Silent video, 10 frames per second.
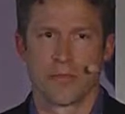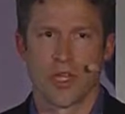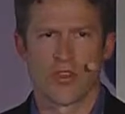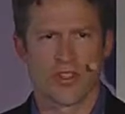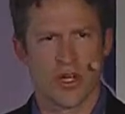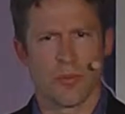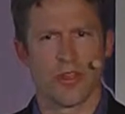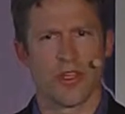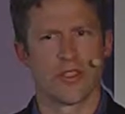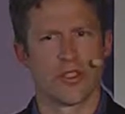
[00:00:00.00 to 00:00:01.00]
Now, there's a number of
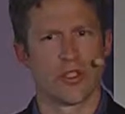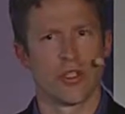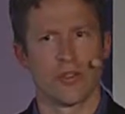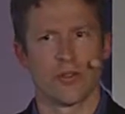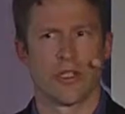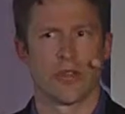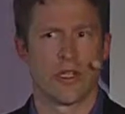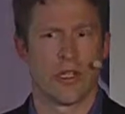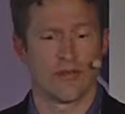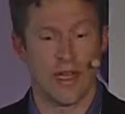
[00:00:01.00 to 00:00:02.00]
things that you can do in there
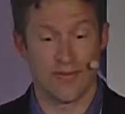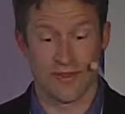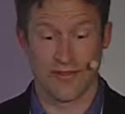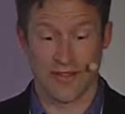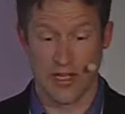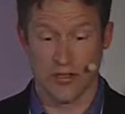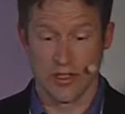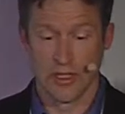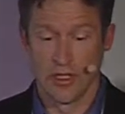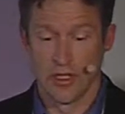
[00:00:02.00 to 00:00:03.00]
that I've left
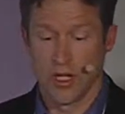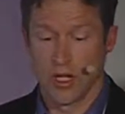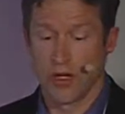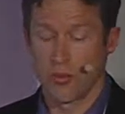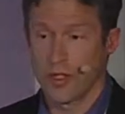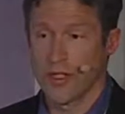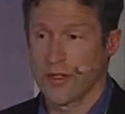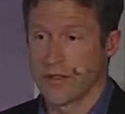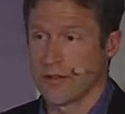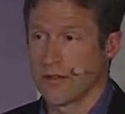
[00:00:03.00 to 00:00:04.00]
out. One
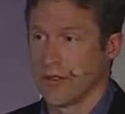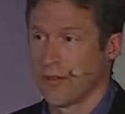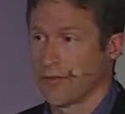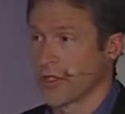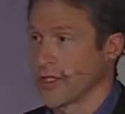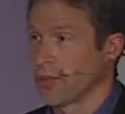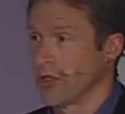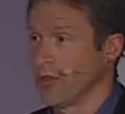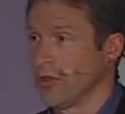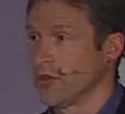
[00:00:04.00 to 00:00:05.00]
is, if, for example,
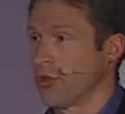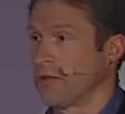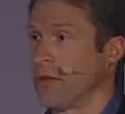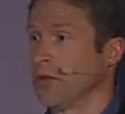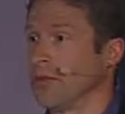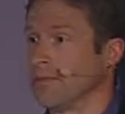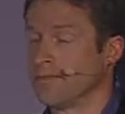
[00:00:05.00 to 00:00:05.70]
you lose your phone.